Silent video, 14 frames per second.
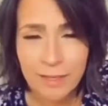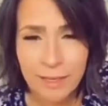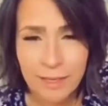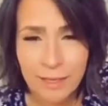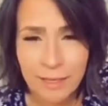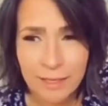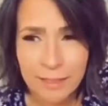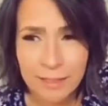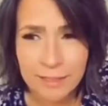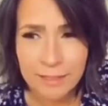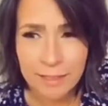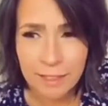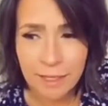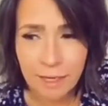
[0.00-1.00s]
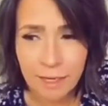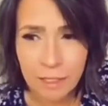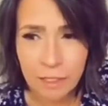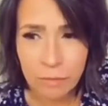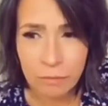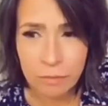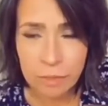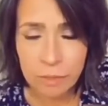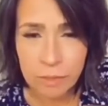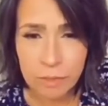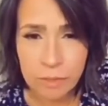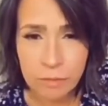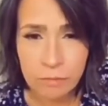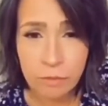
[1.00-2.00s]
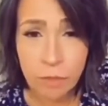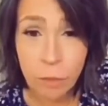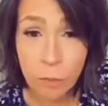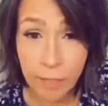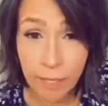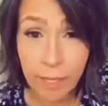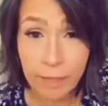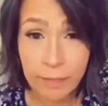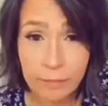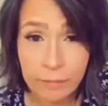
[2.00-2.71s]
And I got a response of okay.